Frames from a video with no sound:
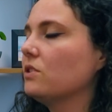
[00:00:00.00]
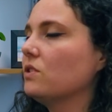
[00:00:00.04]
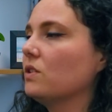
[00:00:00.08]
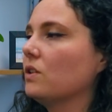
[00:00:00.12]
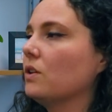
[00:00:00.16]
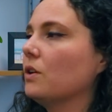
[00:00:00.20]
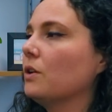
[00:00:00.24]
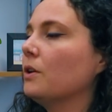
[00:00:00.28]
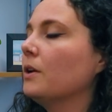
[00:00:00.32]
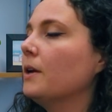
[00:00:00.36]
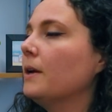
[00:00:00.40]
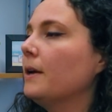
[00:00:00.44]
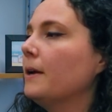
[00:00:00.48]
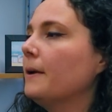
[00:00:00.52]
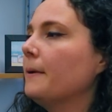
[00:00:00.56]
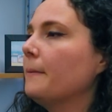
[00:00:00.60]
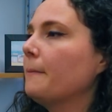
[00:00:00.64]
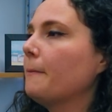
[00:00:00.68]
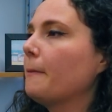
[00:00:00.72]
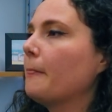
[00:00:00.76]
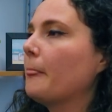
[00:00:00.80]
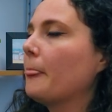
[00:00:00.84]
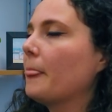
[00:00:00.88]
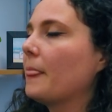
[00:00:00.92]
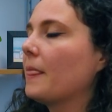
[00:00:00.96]
So
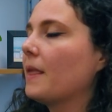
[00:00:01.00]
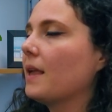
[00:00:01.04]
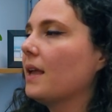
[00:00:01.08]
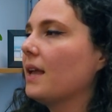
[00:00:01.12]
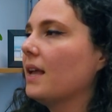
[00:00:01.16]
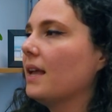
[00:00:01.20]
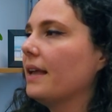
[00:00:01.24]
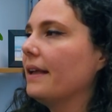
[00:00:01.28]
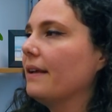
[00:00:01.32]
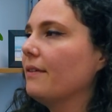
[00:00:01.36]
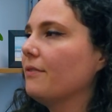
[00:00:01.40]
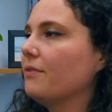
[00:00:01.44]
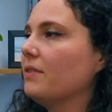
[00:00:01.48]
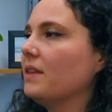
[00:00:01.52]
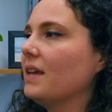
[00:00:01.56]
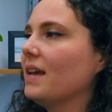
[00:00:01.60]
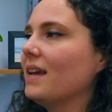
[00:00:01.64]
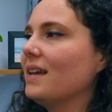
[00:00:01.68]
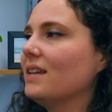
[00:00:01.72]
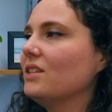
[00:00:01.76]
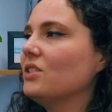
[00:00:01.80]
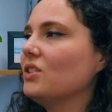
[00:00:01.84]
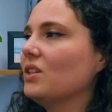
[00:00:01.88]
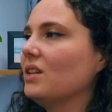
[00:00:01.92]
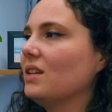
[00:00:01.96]
if the
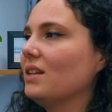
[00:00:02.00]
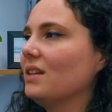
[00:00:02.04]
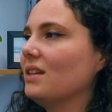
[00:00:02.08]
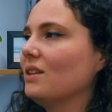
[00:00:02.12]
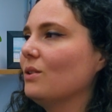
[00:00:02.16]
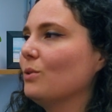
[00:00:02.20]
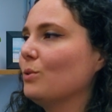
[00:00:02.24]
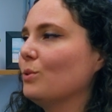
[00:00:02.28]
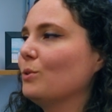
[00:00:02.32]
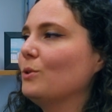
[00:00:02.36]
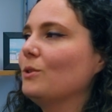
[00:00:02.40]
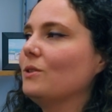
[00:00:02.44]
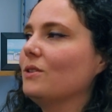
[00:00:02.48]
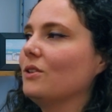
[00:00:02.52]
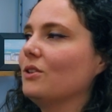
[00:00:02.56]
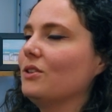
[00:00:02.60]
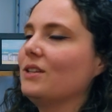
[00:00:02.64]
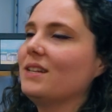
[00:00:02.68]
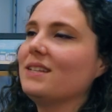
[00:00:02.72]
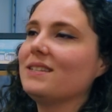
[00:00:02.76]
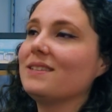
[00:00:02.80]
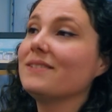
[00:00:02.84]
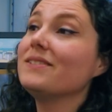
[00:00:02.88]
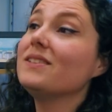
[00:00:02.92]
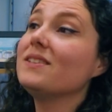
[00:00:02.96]
agent also
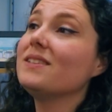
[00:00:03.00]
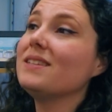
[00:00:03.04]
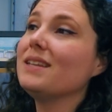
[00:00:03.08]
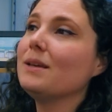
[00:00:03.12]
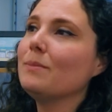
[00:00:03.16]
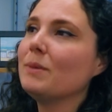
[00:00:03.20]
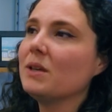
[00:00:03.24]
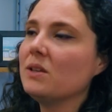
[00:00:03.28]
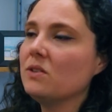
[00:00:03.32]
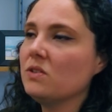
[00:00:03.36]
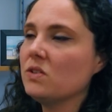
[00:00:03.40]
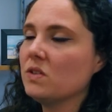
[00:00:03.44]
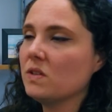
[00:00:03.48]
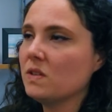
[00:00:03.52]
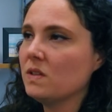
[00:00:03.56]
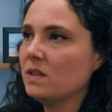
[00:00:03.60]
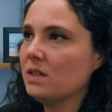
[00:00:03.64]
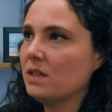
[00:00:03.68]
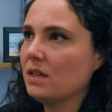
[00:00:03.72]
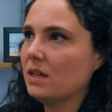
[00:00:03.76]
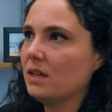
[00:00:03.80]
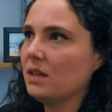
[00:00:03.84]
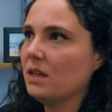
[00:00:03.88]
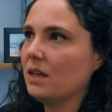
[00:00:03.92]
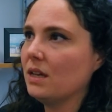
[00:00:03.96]
doesn't seem
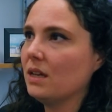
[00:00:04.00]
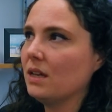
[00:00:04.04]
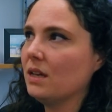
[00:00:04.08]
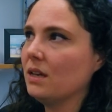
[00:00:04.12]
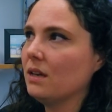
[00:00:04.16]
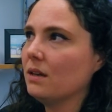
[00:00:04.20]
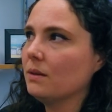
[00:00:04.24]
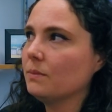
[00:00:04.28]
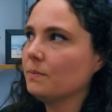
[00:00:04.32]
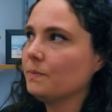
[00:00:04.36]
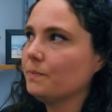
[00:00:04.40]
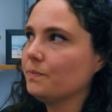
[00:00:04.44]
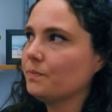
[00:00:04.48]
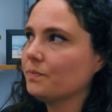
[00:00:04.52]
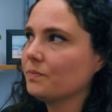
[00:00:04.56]
interested in